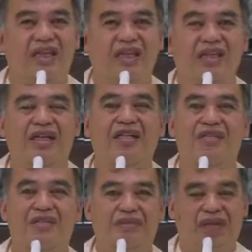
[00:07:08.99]

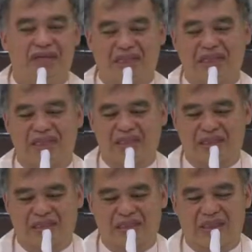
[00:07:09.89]
nearness of God,
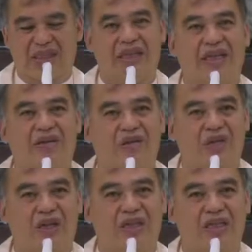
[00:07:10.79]
the
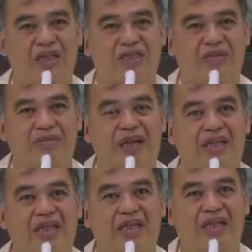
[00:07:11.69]
concreteness of God,